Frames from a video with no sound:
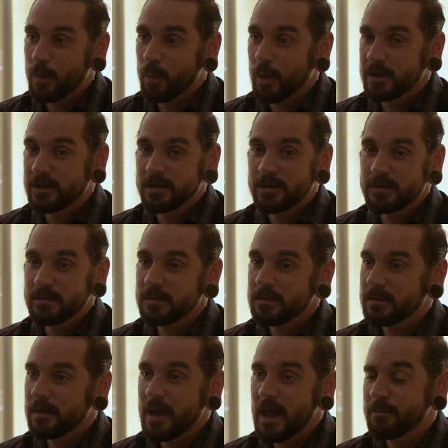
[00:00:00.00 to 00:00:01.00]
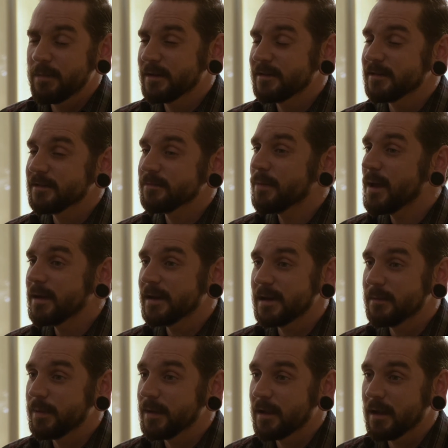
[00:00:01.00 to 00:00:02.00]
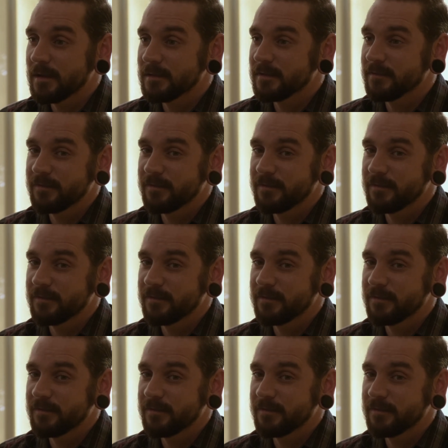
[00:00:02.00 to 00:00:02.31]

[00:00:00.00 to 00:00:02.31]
which had been suspended because